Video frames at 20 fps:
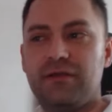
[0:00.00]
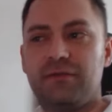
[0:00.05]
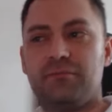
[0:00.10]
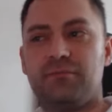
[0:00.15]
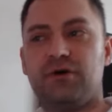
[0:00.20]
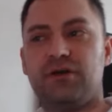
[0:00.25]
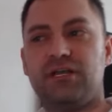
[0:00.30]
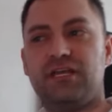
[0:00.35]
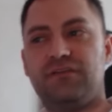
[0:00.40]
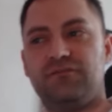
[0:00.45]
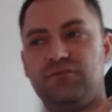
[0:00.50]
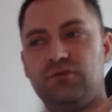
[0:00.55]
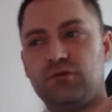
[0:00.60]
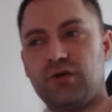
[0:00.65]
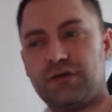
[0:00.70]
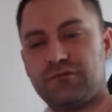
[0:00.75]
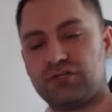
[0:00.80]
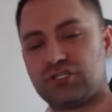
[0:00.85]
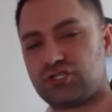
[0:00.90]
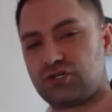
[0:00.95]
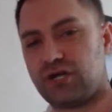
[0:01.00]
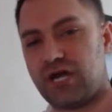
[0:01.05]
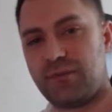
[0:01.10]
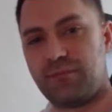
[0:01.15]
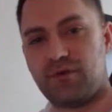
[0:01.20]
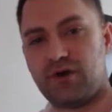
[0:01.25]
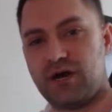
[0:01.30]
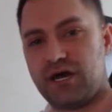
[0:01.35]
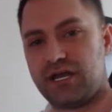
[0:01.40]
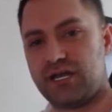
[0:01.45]
But if you have a
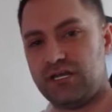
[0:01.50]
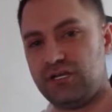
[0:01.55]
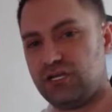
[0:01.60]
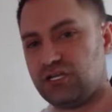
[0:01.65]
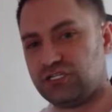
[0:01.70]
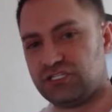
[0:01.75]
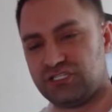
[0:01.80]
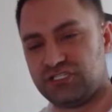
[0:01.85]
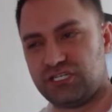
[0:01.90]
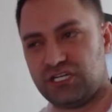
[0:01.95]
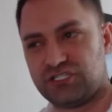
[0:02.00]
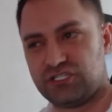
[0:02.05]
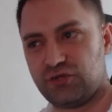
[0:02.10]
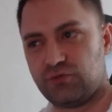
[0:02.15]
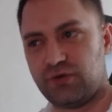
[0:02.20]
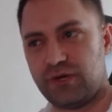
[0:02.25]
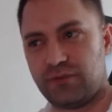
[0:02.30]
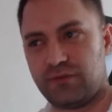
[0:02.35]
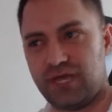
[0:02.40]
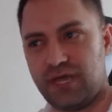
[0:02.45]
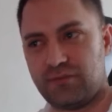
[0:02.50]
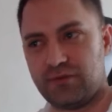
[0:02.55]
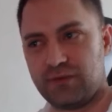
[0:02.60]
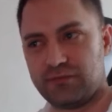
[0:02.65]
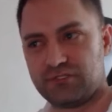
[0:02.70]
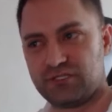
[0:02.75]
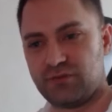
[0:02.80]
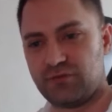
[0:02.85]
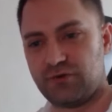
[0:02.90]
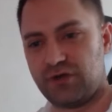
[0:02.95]
tripod and you can just set your webcam up
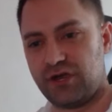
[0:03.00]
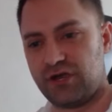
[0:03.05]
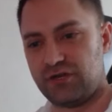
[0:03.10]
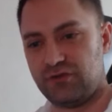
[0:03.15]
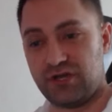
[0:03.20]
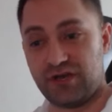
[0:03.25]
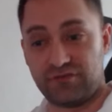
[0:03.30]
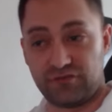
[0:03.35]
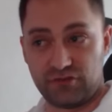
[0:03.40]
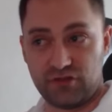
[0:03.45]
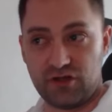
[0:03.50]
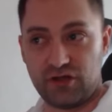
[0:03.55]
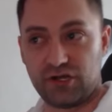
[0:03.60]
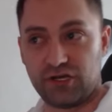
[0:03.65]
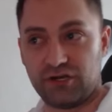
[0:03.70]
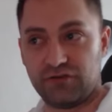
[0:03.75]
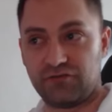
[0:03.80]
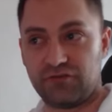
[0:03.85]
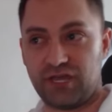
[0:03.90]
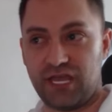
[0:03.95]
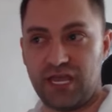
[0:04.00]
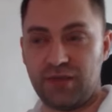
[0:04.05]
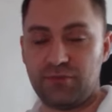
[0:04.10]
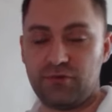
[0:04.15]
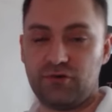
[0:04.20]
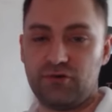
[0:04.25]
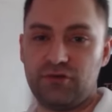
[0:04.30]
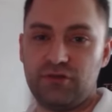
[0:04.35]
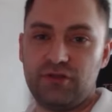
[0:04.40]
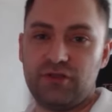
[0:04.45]
somewhere and you have a long enough
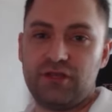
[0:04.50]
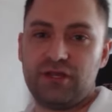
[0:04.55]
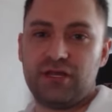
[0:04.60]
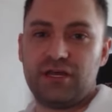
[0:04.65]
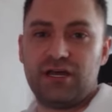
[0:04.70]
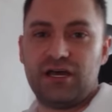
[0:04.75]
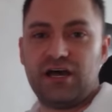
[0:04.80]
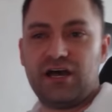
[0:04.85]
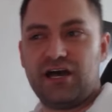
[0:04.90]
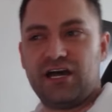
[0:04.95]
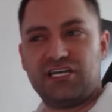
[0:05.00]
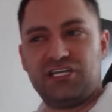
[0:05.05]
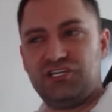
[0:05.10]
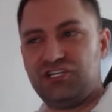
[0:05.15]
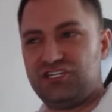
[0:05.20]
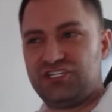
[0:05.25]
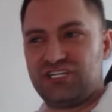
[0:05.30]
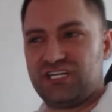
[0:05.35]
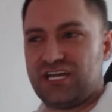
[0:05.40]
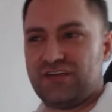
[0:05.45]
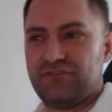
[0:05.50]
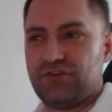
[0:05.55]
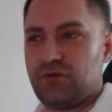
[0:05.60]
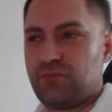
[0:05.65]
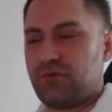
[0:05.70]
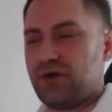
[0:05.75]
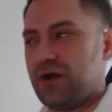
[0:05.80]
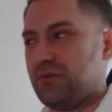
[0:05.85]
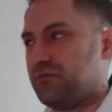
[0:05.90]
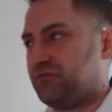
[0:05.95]
cable, uh, you should have no
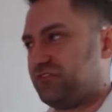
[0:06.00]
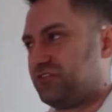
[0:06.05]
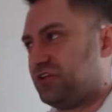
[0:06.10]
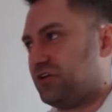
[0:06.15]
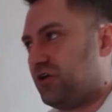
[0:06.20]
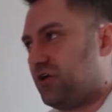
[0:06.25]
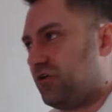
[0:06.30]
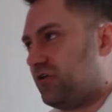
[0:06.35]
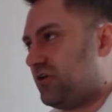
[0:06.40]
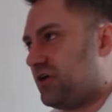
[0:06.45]
problems at all.